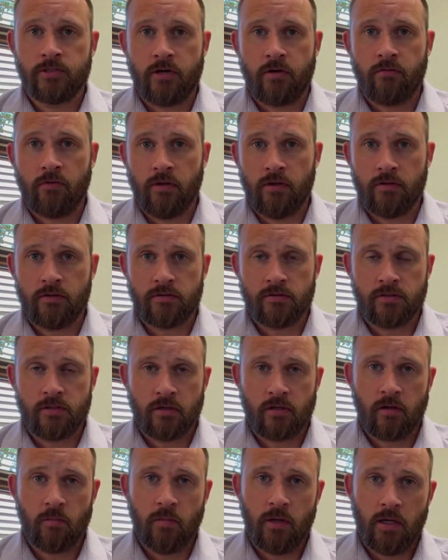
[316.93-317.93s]
Generally, there's a
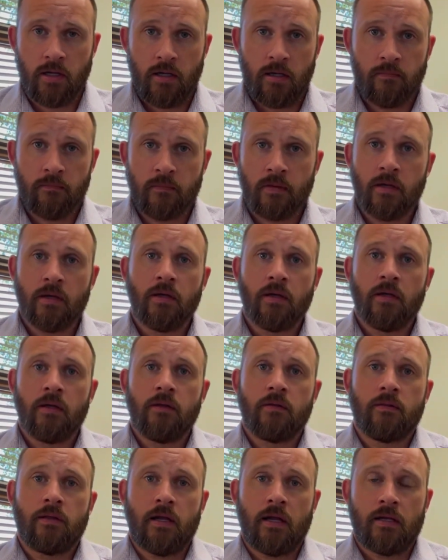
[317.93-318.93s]
committee
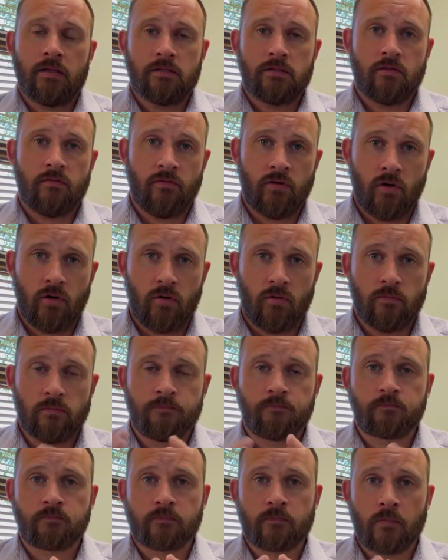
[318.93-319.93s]
that has to vote
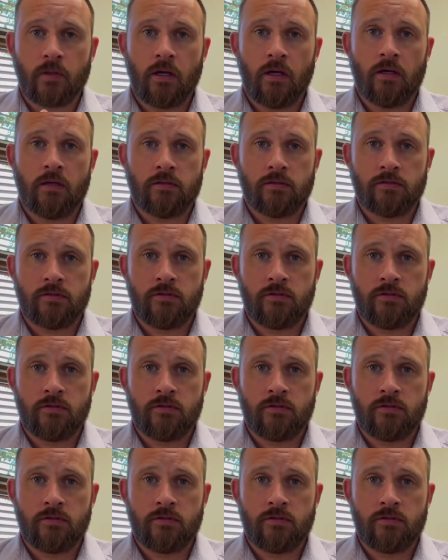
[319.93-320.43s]
uh,